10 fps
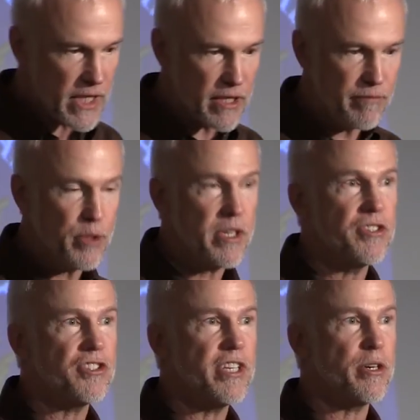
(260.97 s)
If you
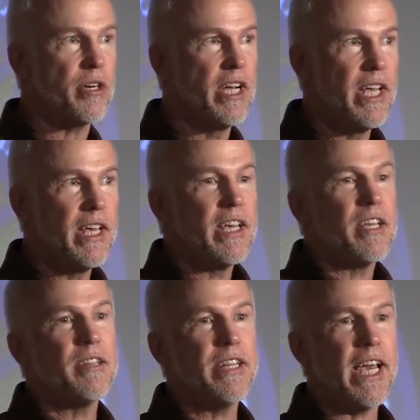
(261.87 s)
consider
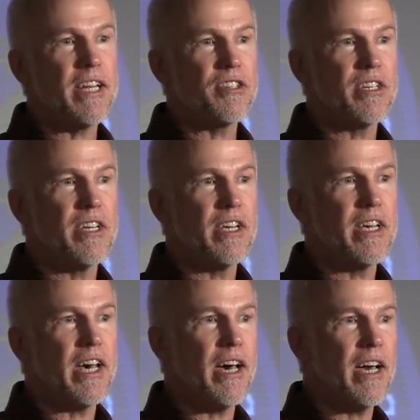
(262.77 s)
that
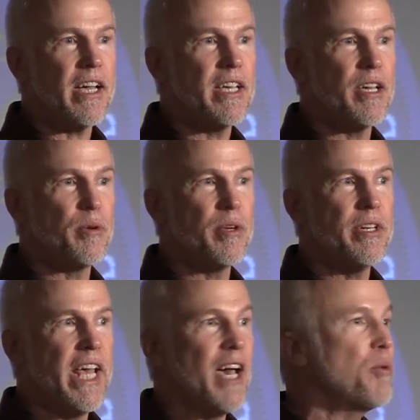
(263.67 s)
uh,
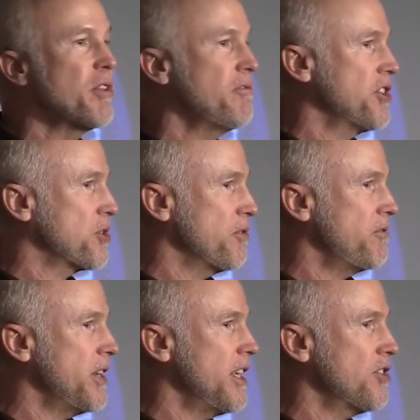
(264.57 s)
now with physical
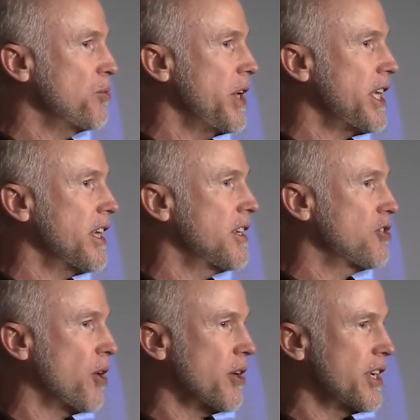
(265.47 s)
fitness, we can
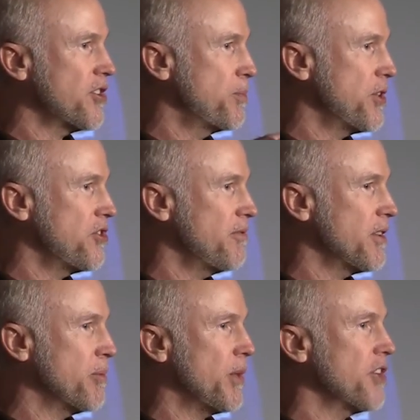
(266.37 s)
target
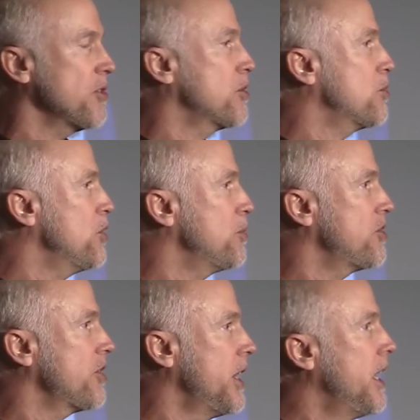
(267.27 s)
specific muscle
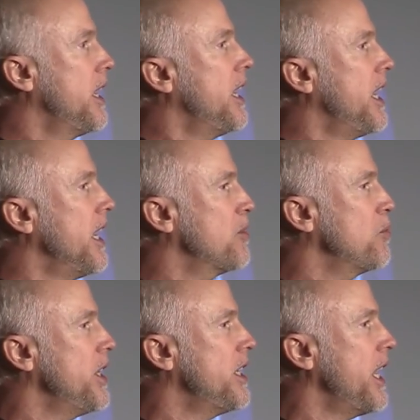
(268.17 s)
groups and
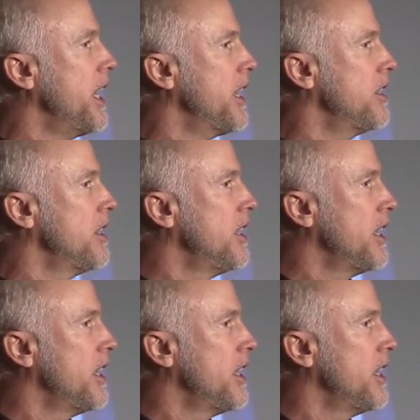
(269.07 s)
we can